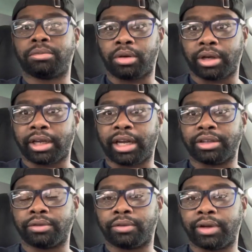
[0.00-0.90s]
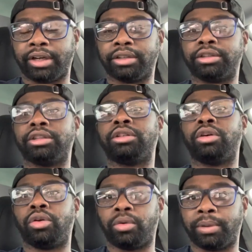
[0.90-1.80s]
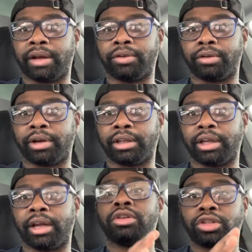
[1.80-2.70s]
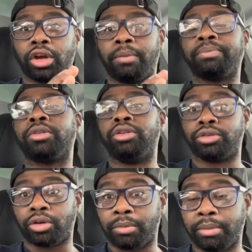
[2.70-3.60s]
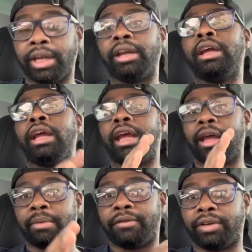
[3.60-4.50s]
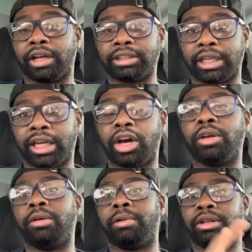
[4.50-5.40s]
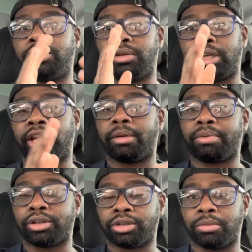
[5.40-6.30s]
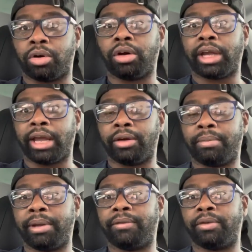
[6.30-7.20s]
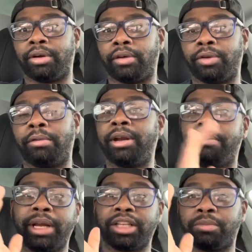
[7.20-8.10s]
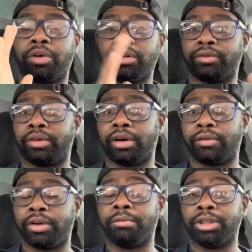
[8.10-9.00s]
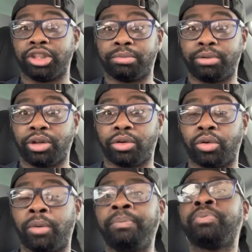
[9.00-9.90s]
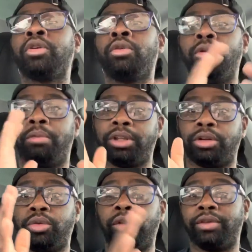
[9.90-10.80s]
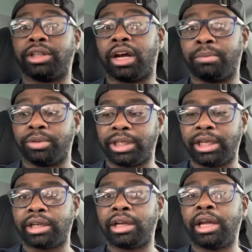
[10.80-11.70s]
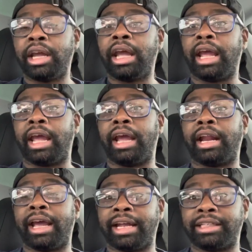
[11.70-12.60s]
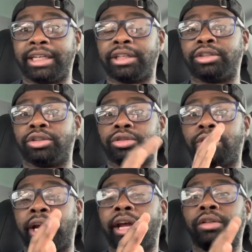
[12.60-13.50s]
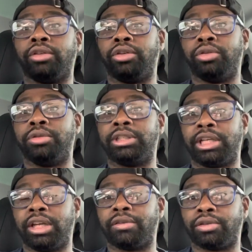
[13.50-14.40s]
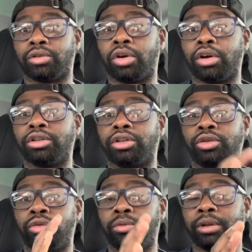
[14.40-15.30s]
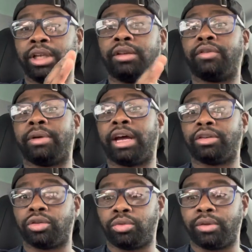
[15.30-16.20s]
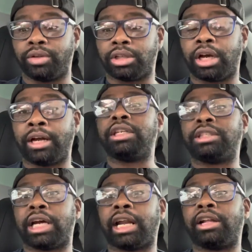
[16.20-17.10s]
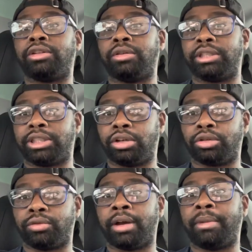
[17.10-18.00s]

Welcome to Casual Fragrances. Hope you're having a great day. So, you saw me and my fiance Kelly went to the King of Prussia Mall, KOP Philadelphia, one of the biggest malls in Philadelphia, which is pretty cool. We went to the Louis Vuitton boutique and I had a chance to try out the new City of Stars, the new release from the house of Louis Vuitton. Shout out to the sales rep